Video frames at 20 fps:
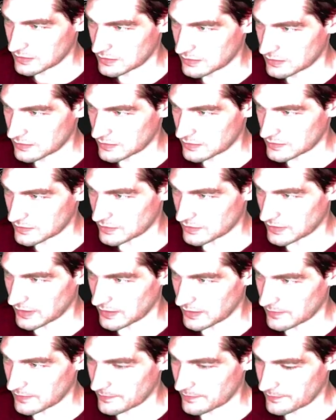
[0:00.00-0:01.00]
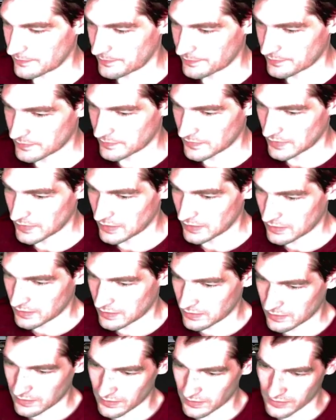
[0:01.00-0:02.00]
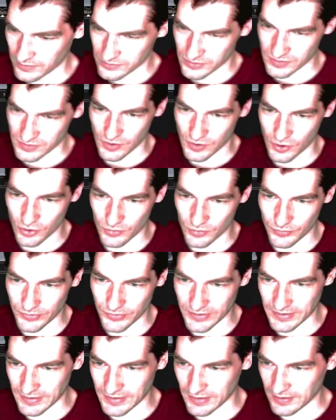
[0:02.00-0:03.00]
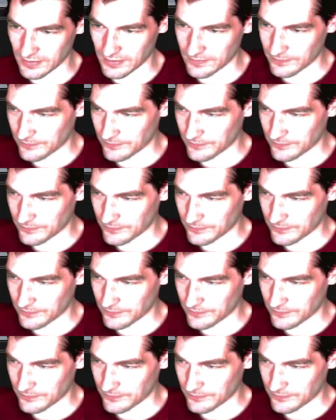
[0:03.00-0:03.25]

Let's do that. Let's just hope we get